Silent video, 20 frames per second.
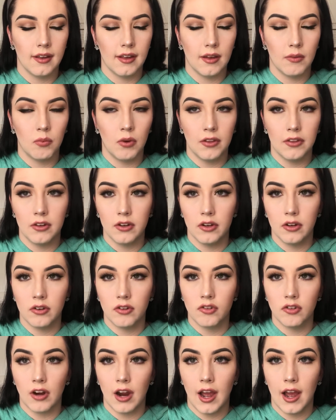Whether you're
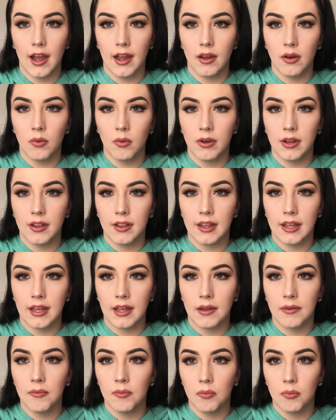dry,
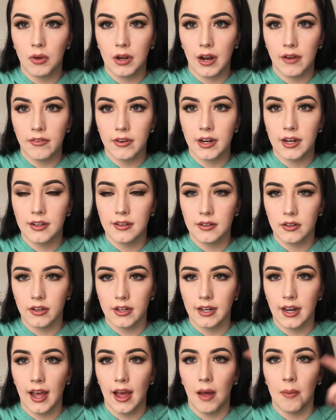oily, whatever, it's going
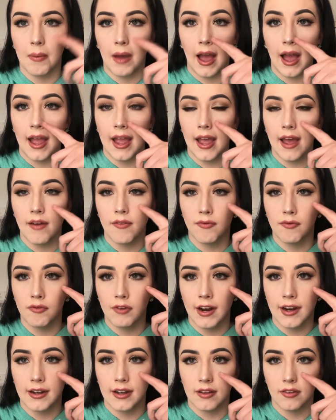to help. I have
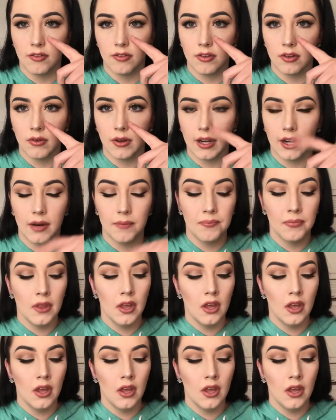redness through here.